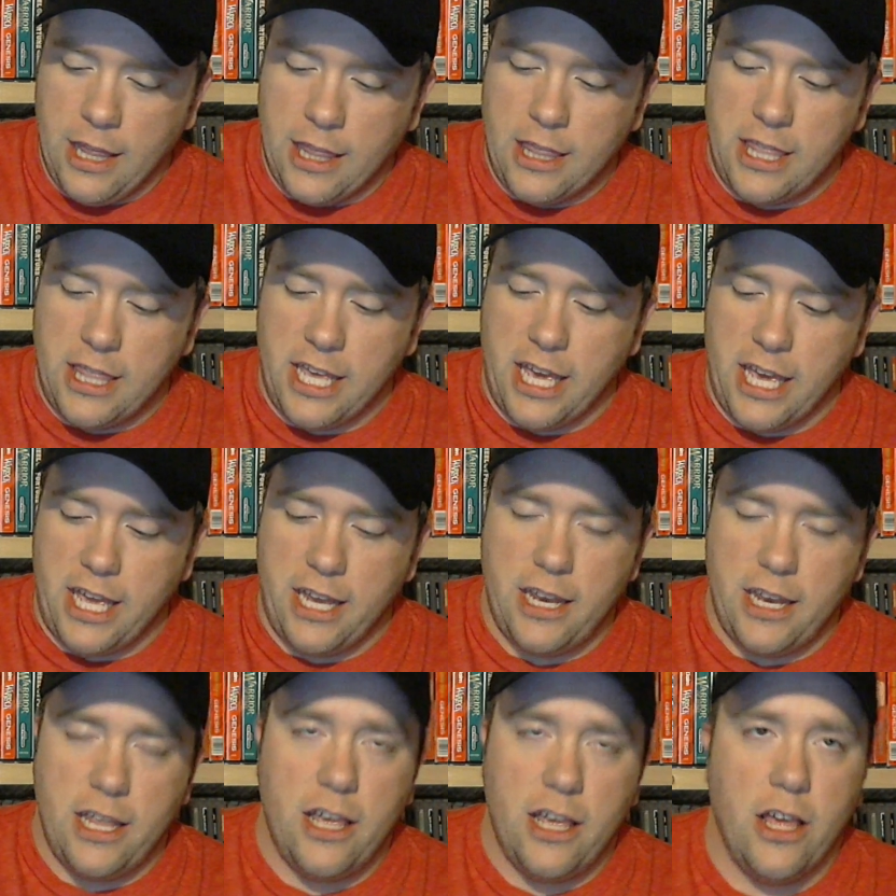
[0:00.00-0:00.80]

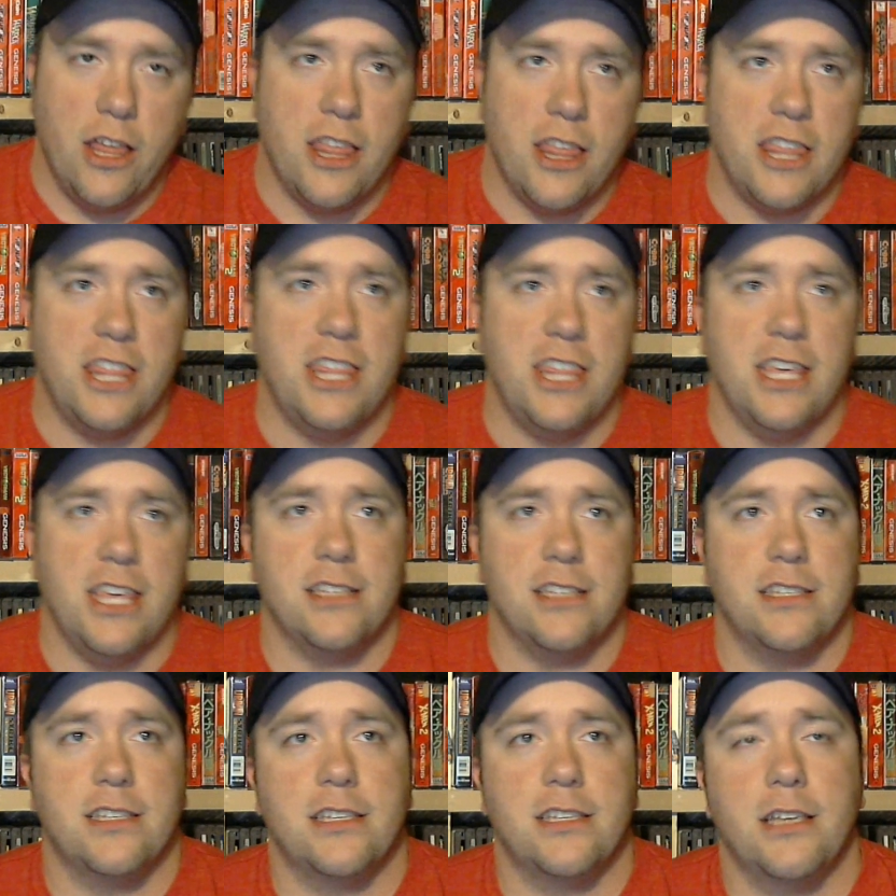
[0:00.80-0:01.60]
Then,
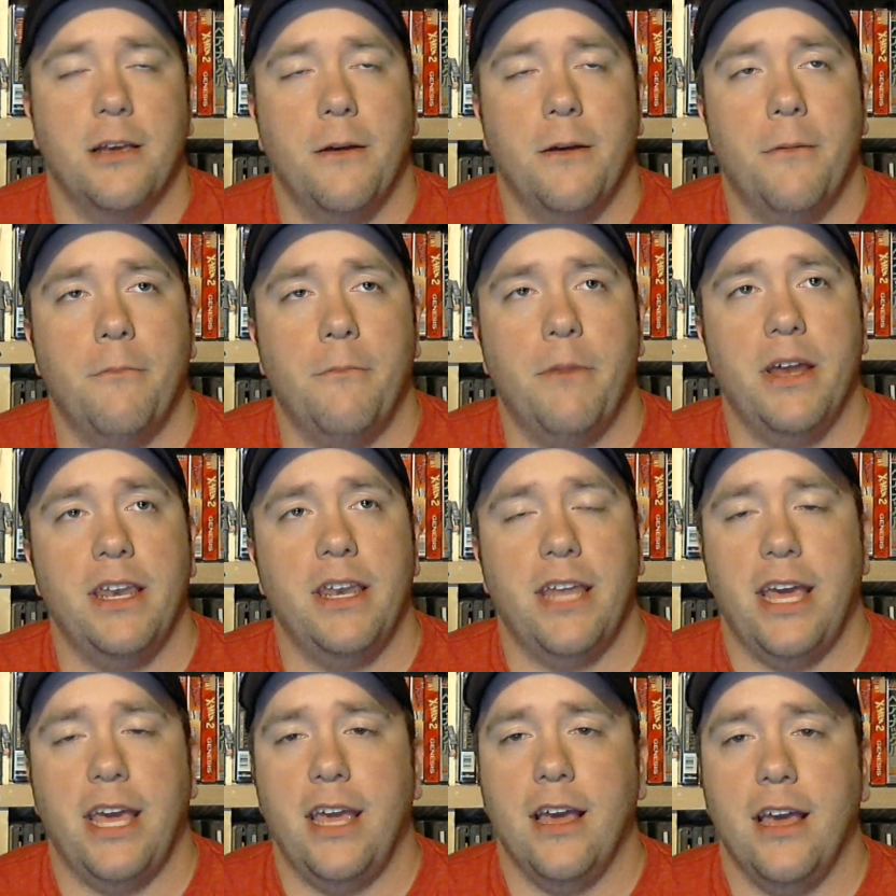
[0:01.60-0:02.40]
this
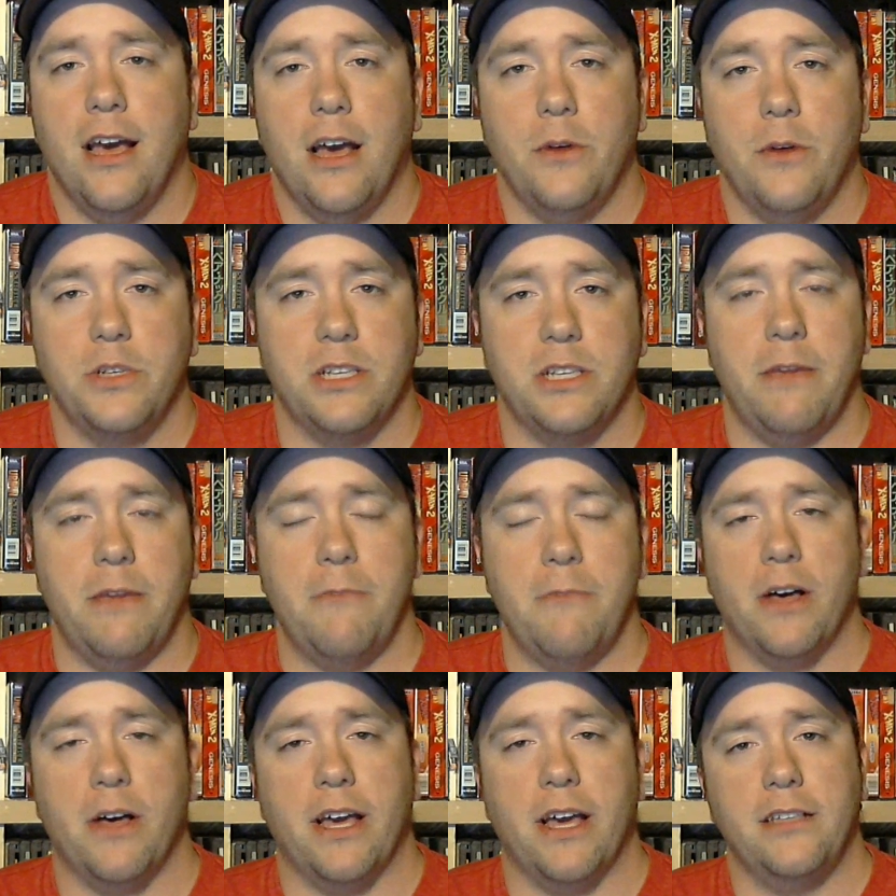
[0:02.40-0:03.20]
Monday, I was in
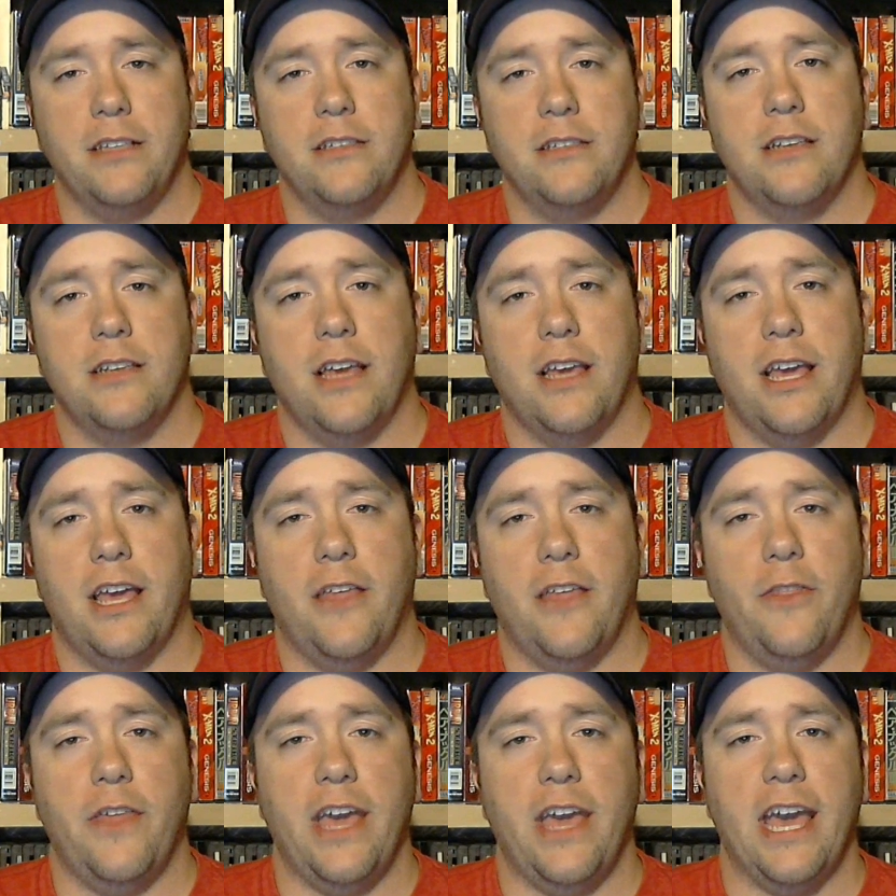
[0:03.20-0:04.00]
Maple Heights,
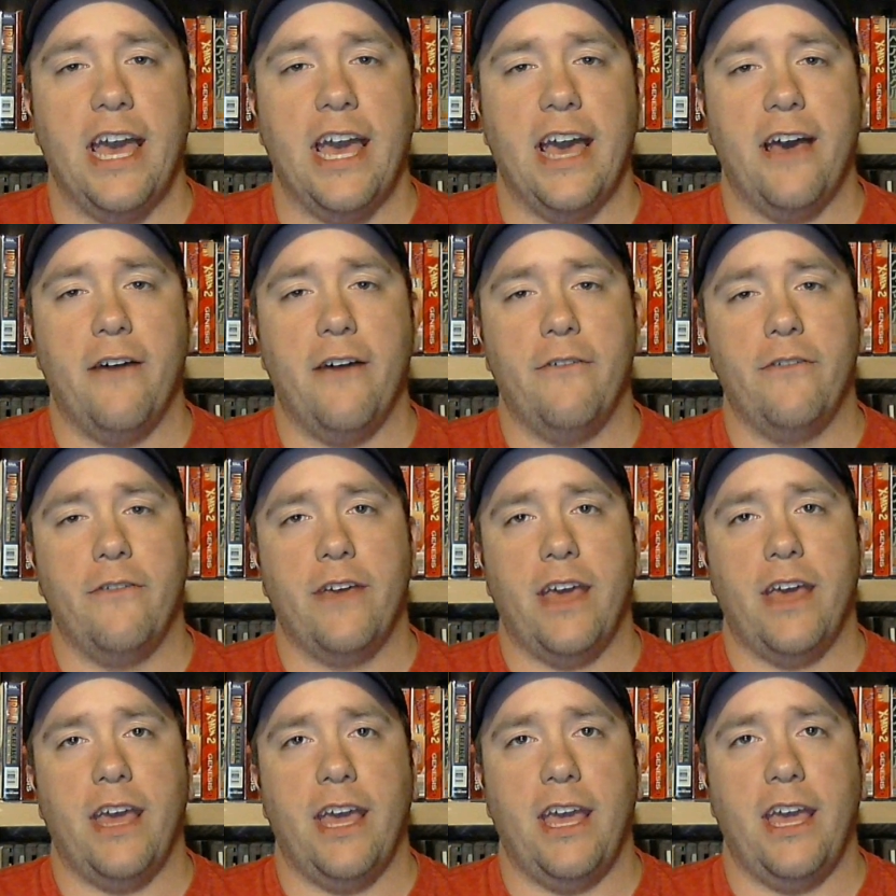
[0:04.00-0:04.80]
and they have
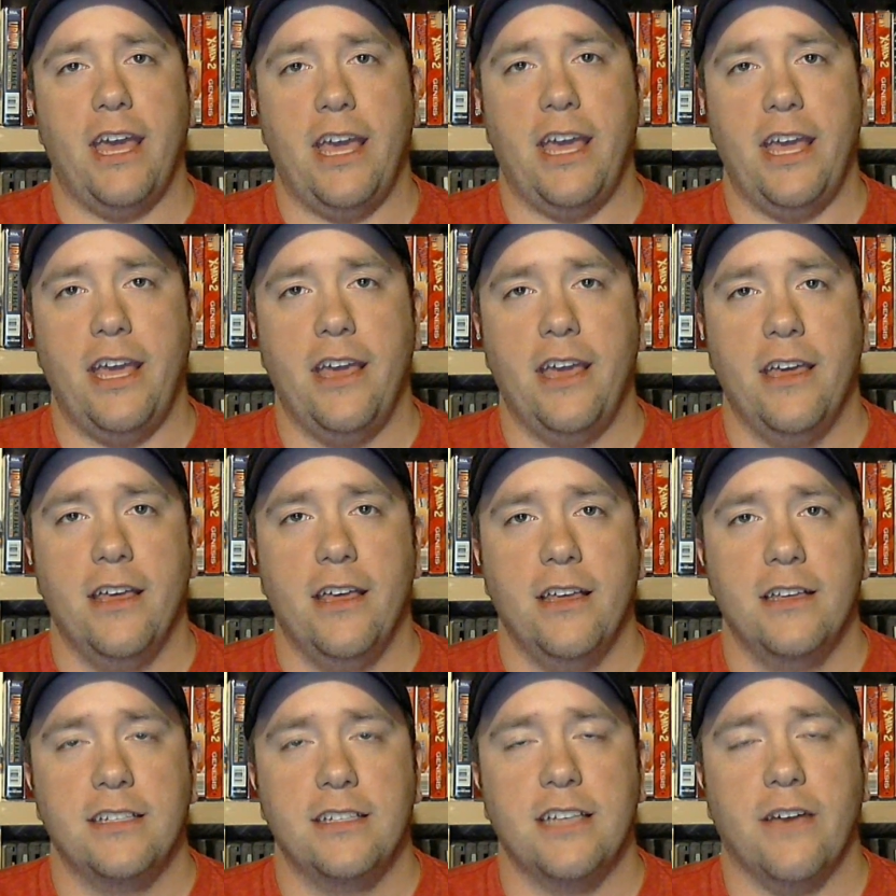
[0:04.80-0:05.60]
a
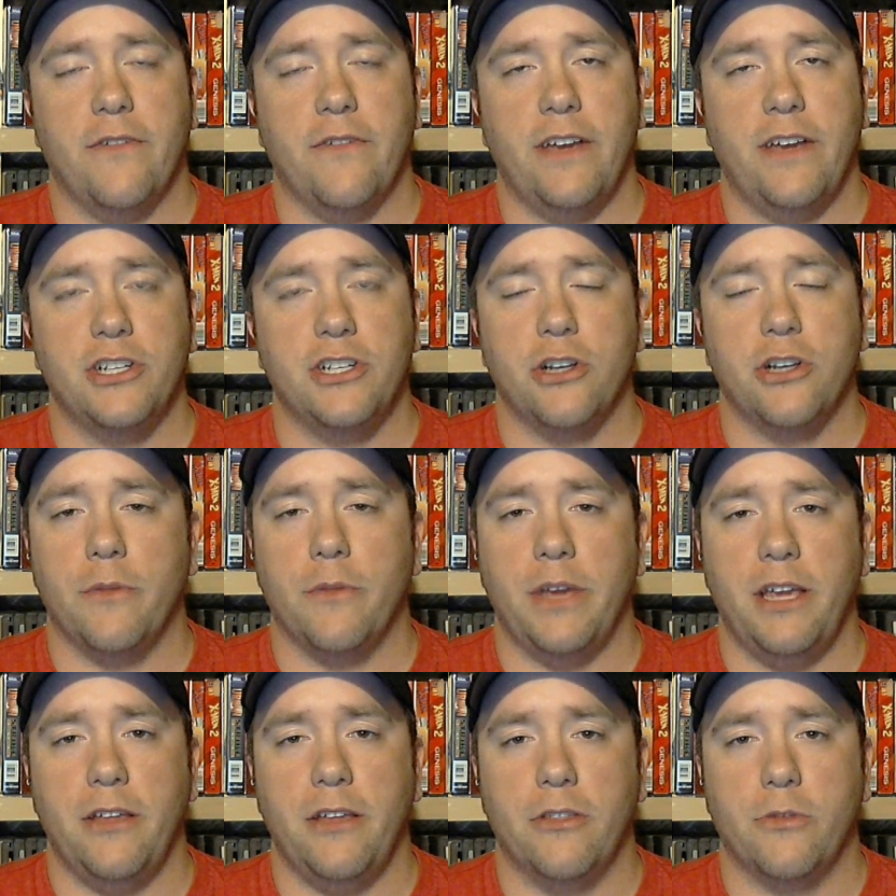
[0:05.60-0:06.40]
Salvation
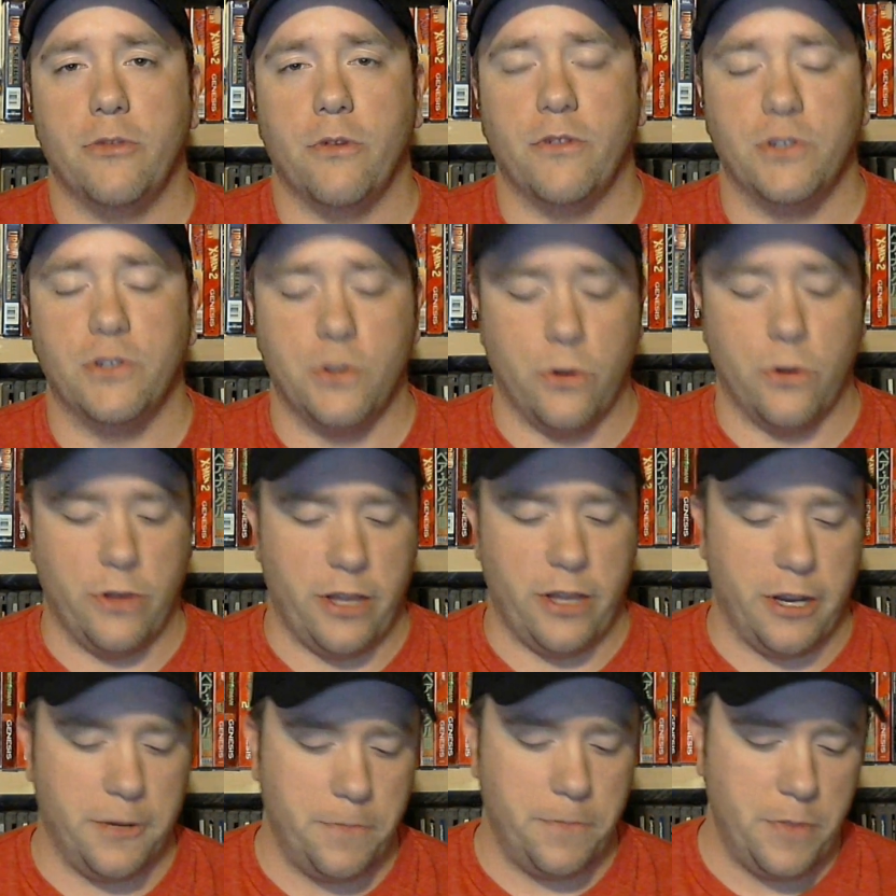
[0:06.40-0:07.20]
Army thrift store
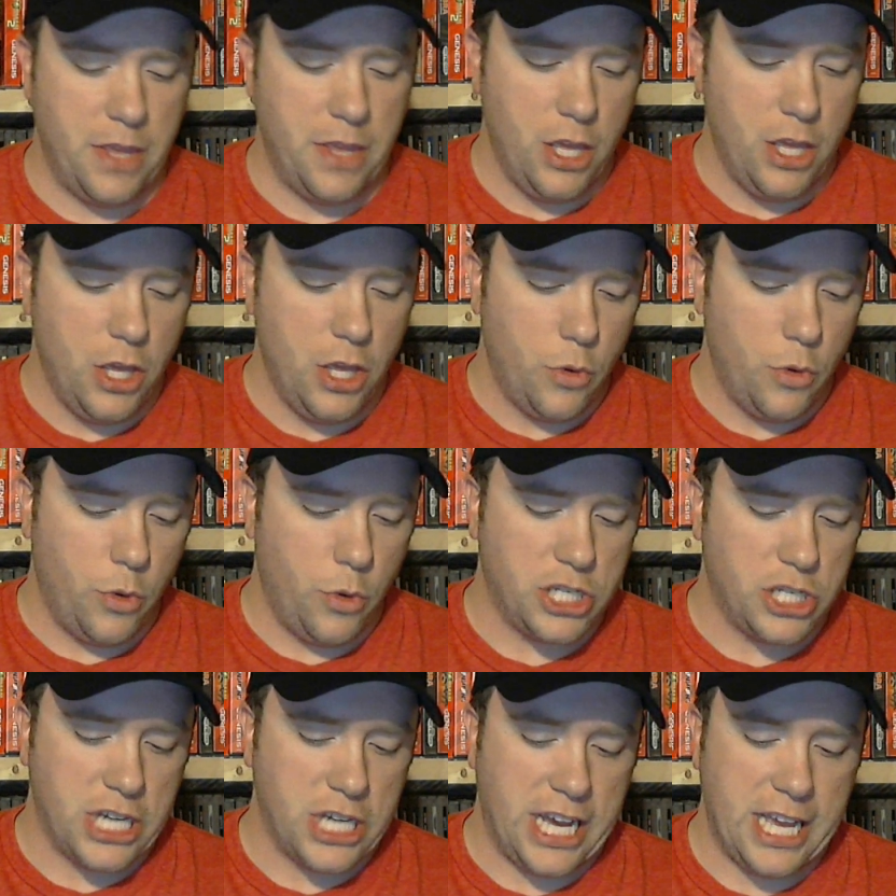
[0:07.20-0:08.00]
there,
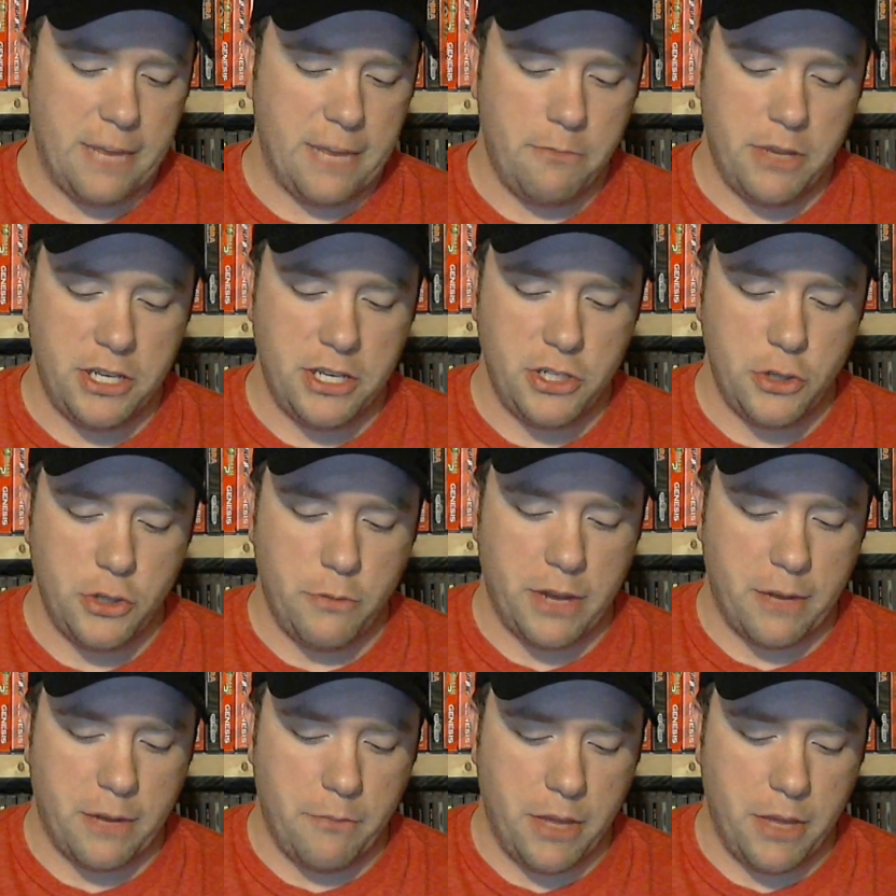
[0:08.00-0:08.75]
which I had been to about a